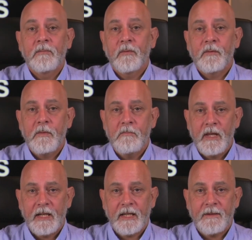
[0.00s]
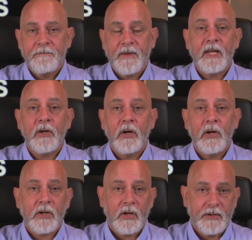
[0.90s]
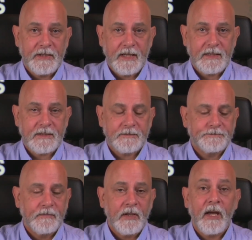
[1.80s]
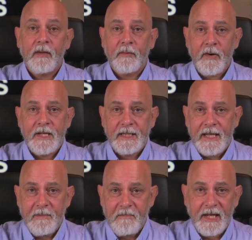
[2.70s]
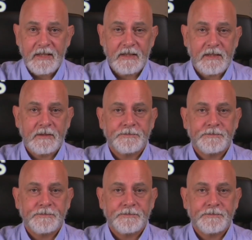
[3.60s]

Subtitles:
familiar in her context. And the phrasing here matters.